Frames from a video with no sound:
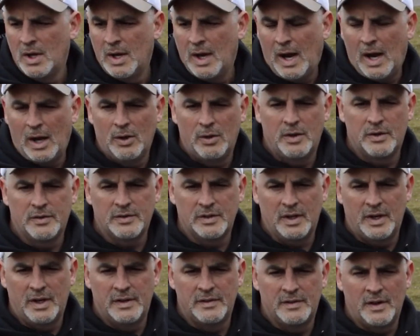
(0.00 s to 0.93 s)
how this
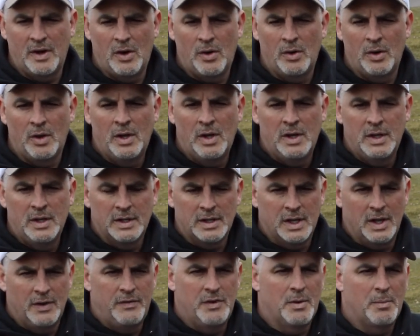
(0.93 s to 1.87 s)
lays out,
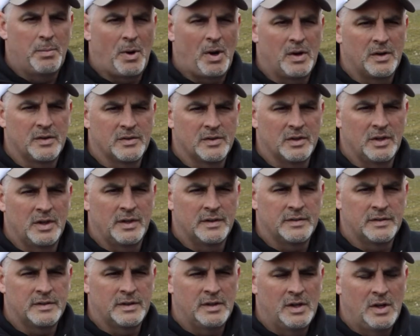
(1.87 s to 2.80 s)
give you a parts
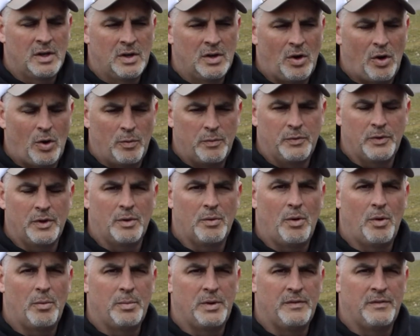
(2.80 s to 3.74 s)
list. Hopefully it
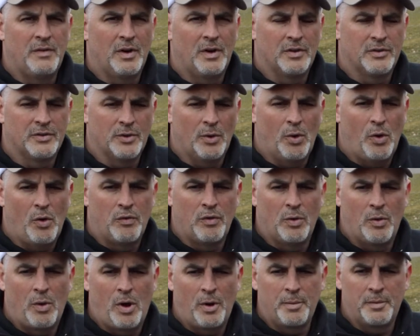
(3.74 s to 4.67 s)
won't be so
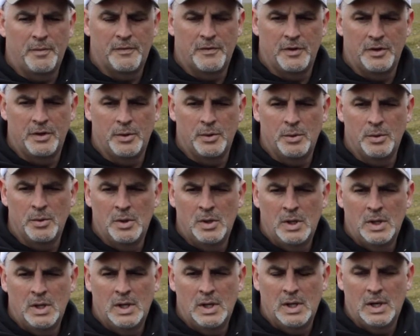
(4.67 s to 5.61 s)
overwhelming for you,
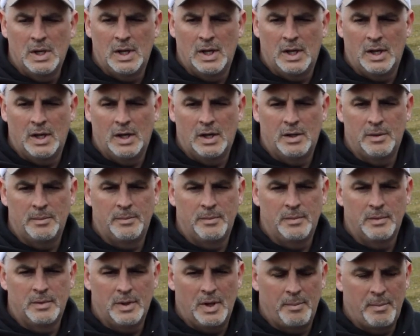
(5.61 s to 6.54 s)

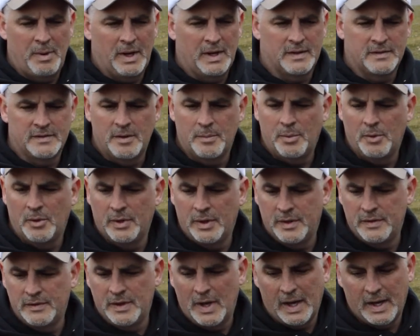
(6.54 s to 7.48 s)
and make it simple and
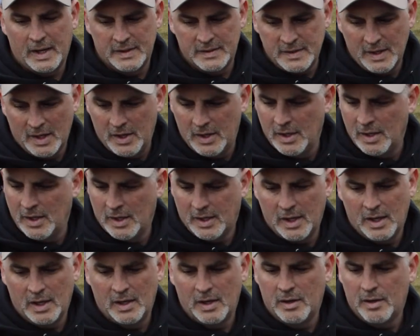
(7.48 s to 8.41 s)
easy. I can tell you,
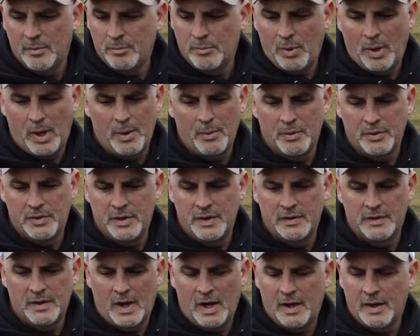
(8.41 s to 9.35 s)
again, playing with
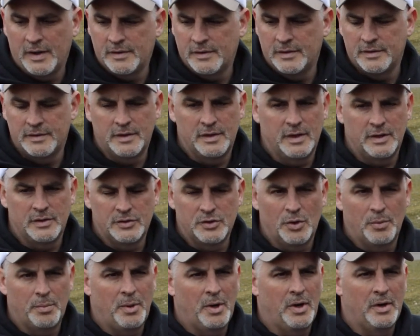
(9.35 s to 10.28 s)
these Onixes in the
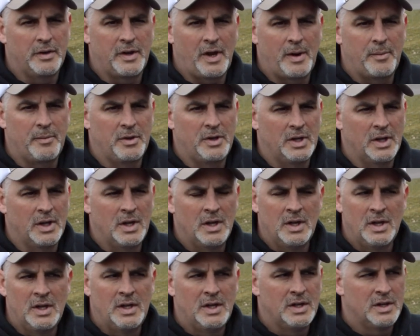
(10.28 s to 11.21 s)
short period of time we did,
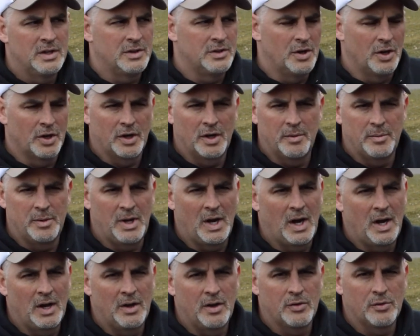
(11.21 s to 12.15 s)
they're going to be
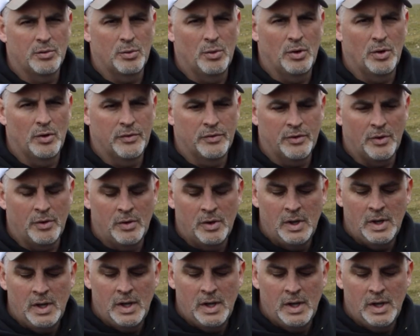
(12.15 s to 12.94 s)
out of this world. So